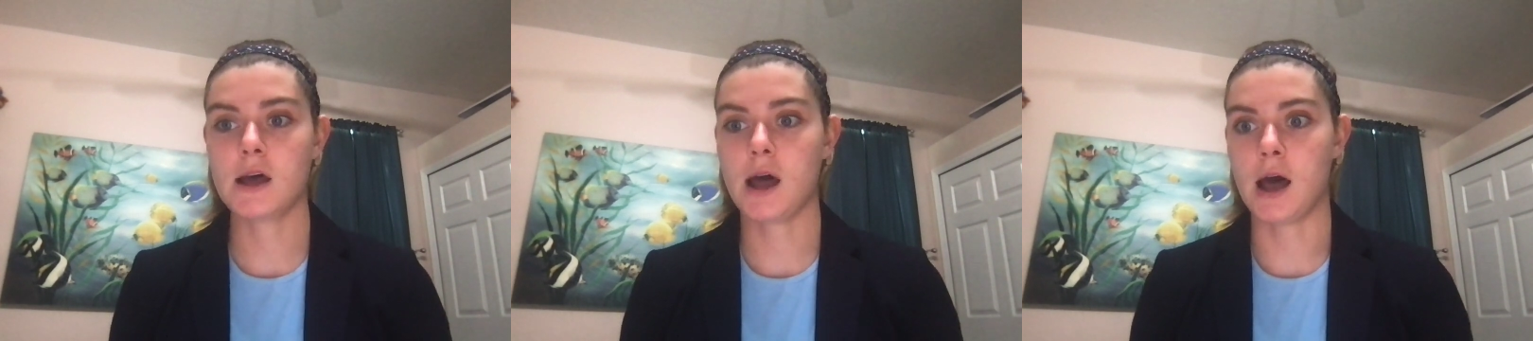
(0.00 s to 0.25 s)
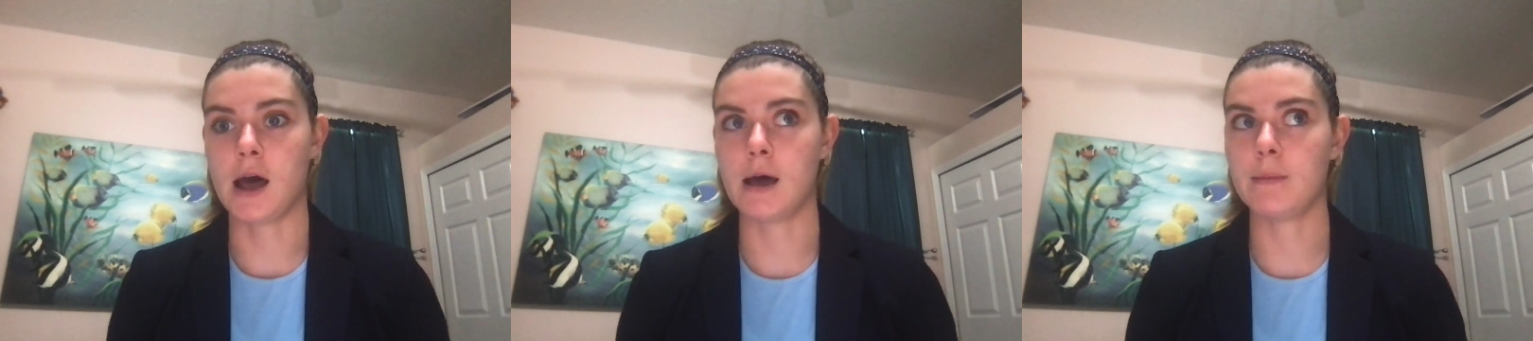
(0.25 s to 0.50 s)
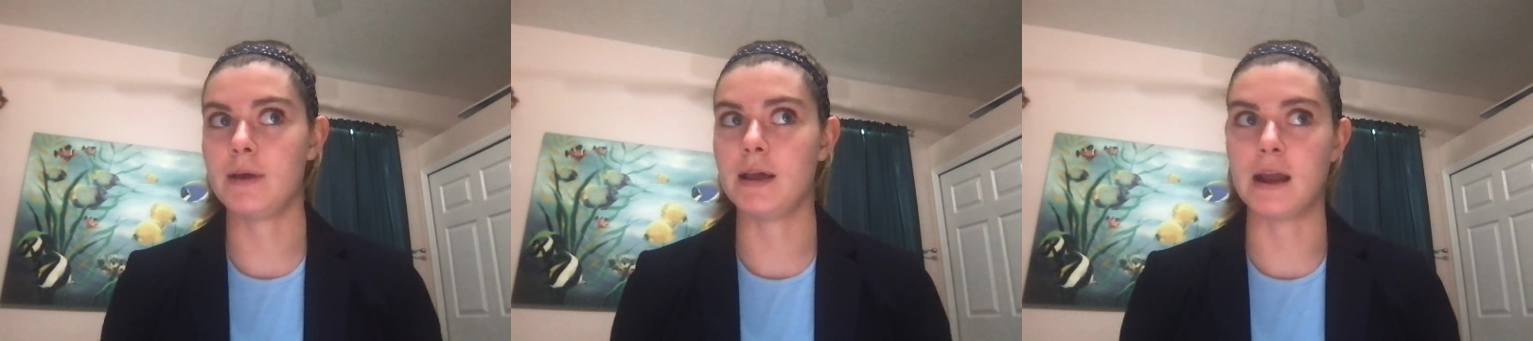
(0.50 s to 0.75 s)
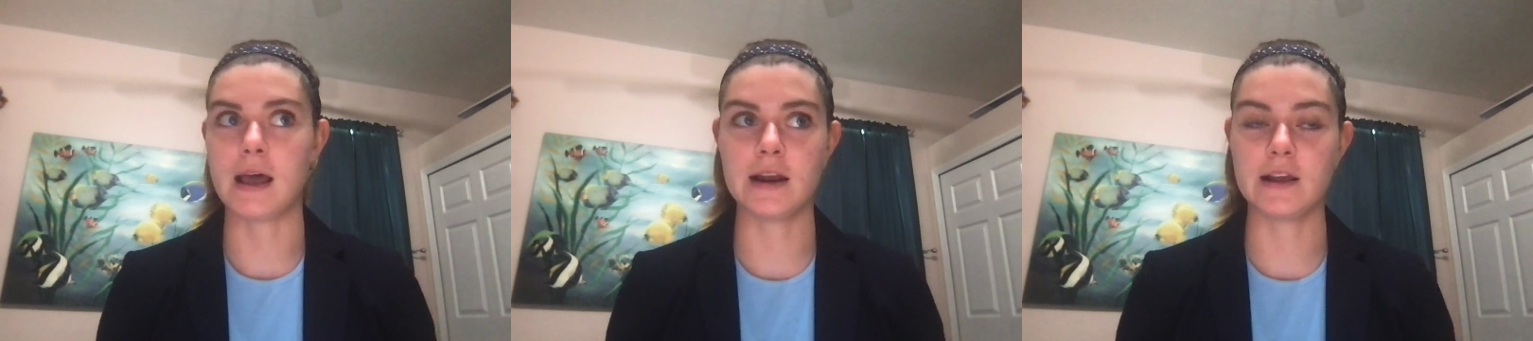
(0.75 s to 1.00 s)
um,
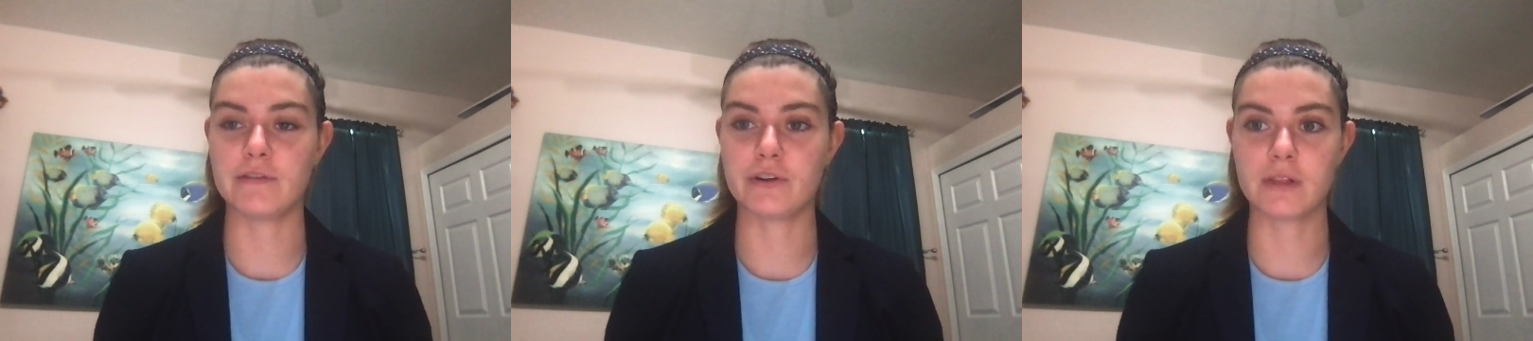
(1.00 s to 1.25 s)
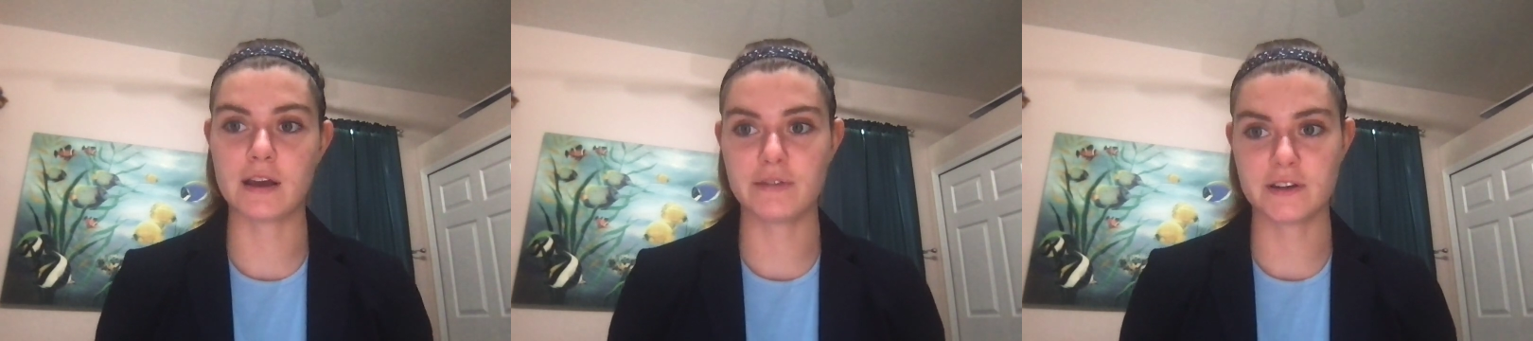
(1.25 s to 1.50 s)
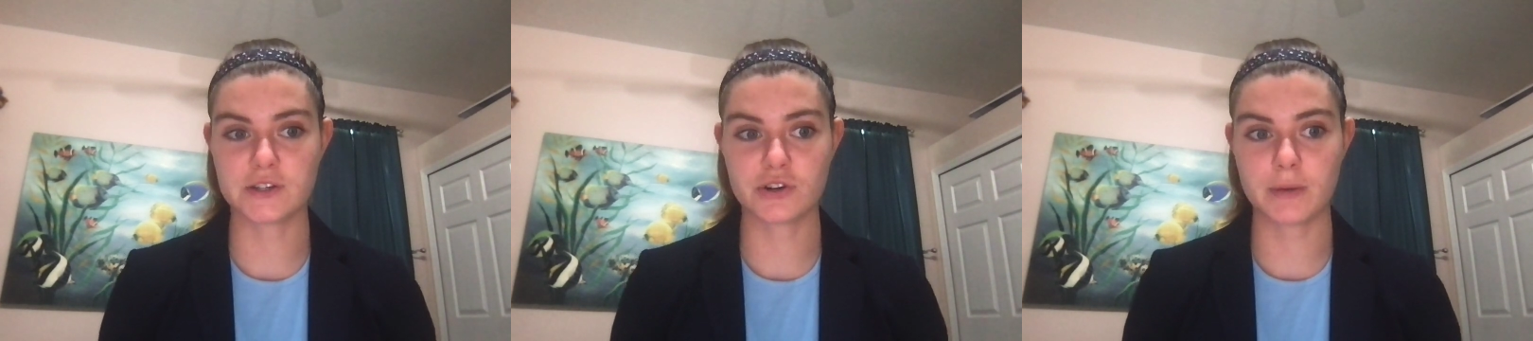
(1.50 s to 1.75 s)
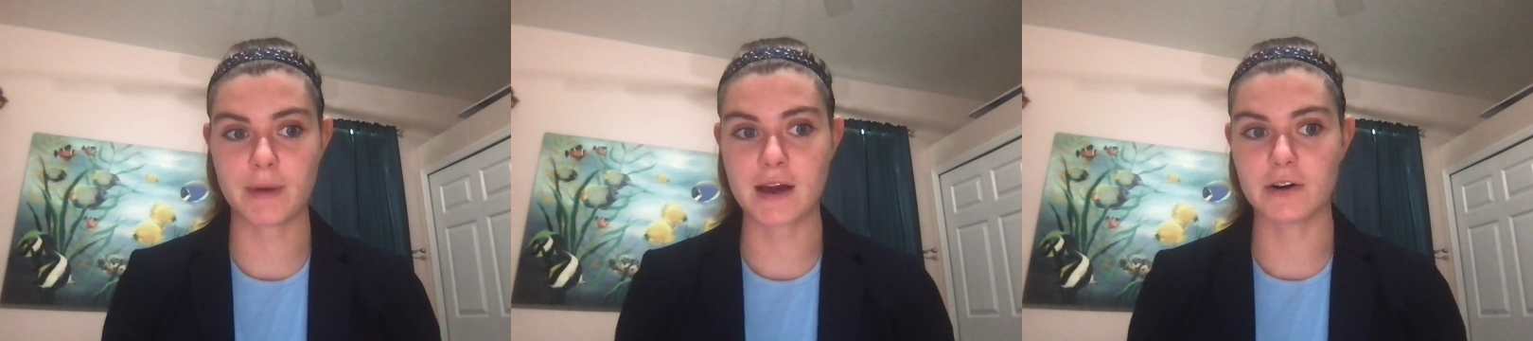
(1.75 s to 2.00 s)
and any of their life
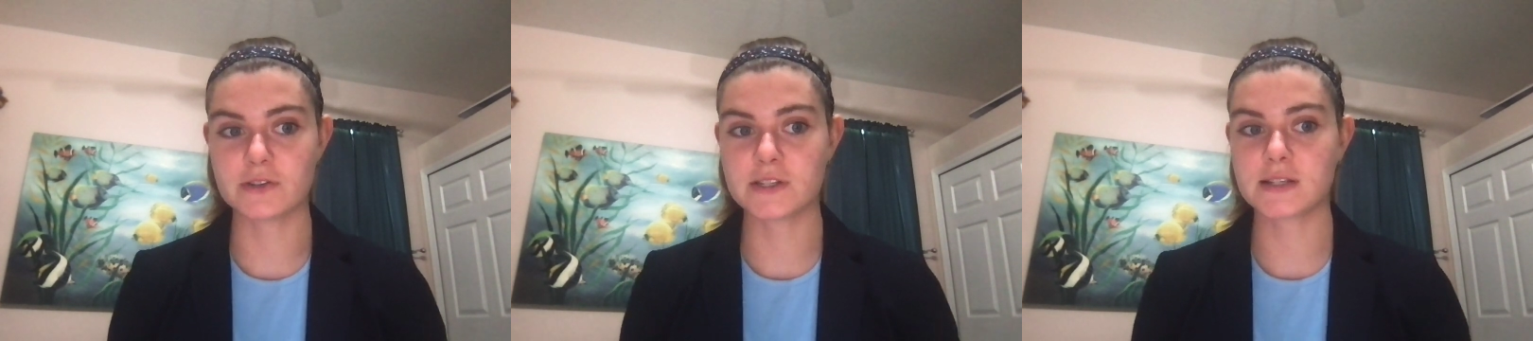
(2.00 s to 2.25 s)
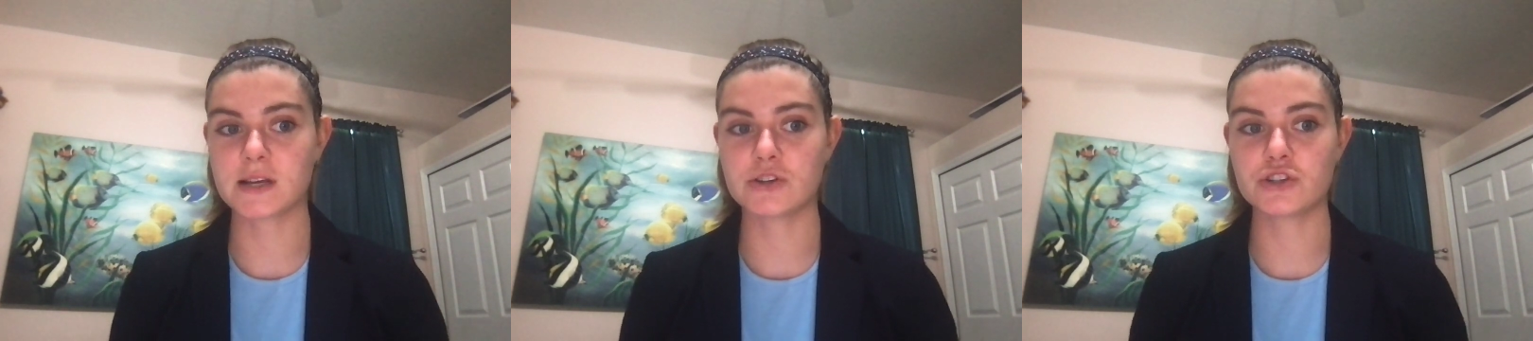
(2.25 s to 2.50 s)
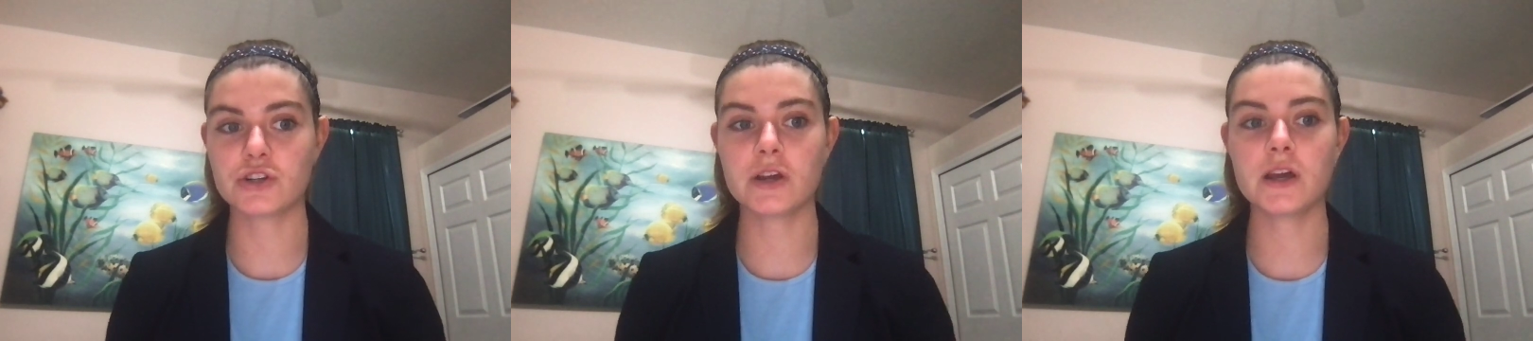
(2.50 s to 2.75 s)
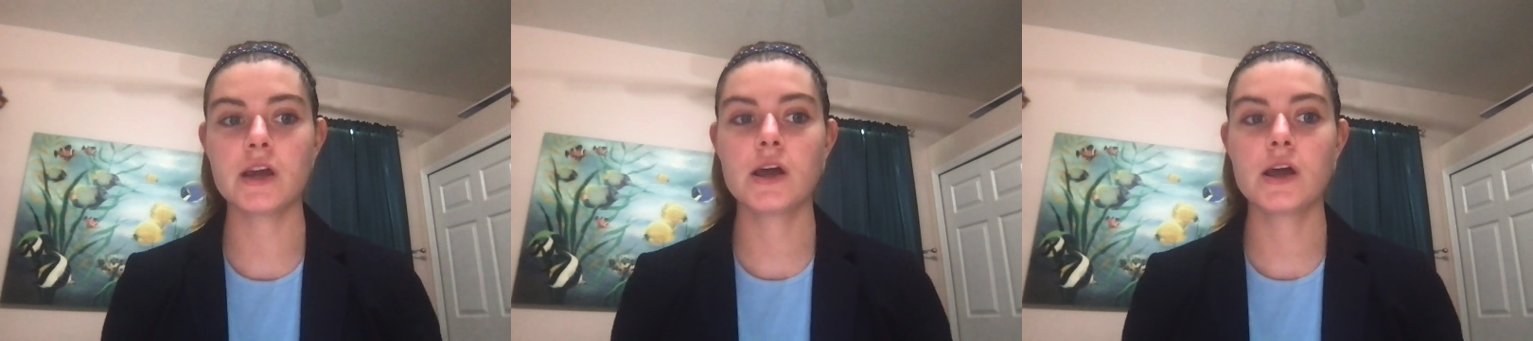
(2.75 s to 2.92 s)
history patterns, essentially.